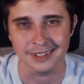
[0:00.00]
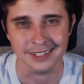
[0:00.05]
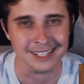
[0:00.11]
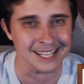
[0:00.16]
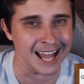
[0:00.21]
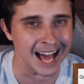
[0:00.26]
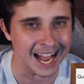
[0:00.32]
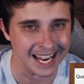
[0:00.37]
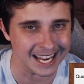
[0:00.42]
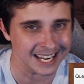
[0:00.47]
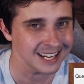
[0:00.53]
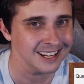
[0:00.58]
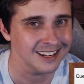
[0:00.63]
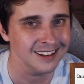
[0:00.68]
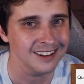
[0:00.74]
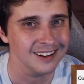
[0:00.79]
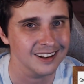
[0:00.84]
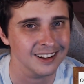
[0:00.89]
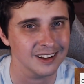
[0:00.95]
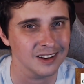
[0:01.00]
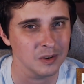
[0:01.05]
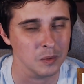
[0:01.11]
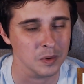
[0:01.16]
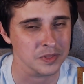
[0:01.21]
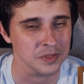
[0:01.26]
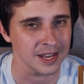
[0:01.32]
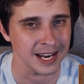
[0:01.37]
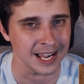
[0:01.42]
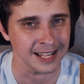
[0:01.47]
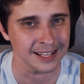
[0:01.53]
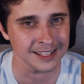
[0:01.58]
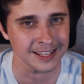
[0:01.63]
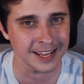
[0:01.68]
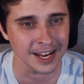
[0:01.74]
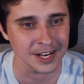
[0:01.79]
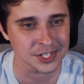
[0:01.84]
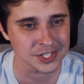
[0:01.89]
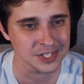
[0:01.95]
lying with an
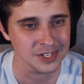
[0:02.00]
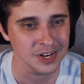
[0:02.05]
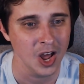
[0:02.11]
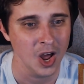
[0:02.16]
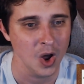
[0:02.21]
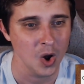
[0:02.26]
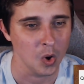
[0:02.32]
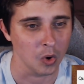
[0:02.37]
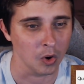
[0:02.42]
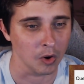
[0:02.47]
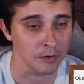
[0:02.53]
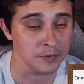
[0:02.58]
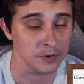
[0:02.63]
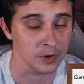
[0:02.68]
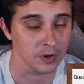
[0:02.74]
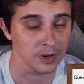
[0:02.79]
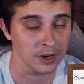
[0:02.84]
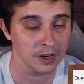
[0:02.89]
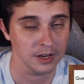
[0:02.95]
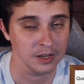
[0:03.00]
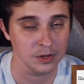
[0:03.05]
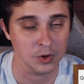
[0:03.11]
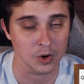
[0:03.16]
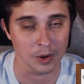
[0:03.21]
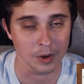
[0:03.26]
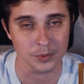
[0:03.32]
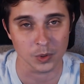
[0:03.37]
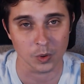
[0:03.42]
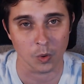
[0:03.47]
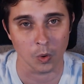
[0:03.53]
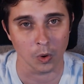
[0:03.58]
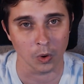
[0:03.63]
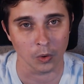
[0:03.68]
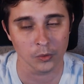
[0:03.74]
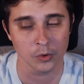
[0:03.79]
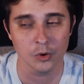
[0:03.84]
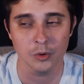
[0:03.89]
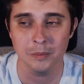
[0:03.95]
allegation, or if you come to a
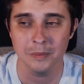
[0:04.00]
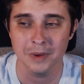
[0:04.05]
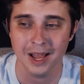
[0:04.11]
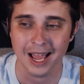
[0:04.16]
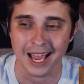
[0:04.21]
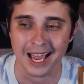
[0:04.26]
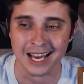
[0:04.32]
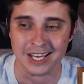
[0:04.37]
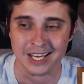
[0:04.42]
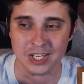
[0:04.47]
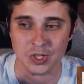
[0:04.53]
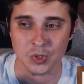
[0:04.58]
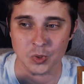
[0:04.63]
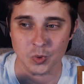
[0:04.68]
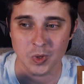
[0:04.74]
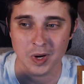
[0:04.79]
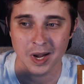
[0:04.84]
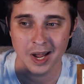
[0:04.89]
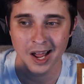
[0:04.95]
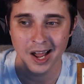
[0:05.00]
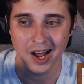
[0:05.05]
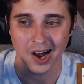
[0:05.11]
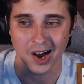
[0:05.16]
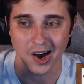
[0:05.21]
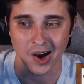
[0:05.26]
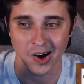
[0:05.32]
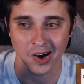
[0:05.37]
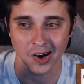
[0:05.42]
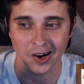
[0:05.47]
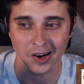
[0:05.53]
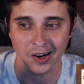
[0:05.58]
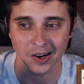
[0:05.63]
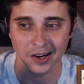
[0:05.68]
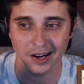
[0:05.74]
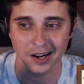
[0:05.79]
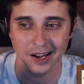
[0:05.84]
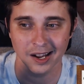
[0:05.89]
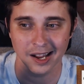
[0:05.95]
courtroom and you are
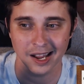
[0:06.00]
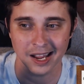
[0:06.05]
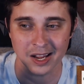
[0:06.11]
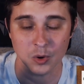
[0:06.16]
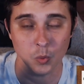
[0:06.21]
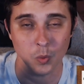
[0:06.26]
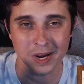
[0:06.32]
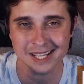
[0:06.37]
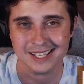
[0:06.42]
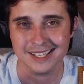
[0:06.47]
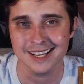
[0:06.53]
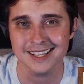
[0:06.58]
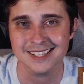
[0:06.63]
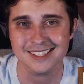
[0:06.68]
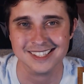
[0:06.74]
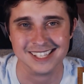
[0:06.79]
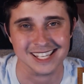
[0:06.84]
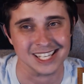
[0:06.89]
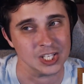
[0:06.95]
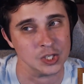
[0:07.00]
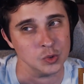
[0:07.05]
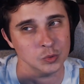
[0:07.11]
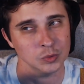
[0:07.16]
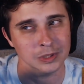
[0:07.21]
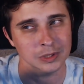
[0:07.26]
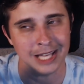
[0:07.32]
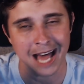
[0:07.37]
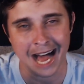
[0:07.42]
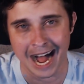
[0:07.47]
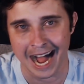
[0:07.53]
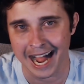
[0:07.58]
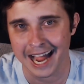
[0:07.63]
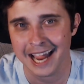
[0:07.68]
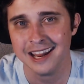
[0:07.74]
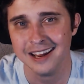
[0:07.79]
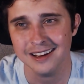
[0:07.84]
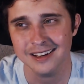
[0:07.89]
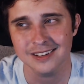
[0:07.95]
a witness and you
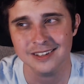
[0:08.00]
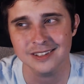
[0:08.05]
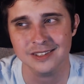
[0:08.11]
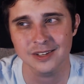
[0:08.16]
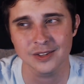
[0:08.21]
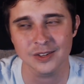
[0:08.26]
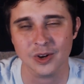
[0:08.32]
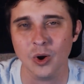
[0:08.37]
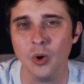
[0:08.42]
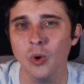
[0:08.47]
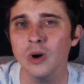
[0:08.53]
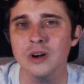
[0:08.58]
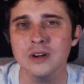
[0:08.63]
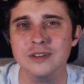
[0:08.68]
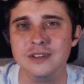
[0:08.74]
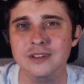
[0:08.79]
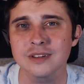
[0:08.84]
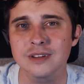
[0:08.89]
lie to the court,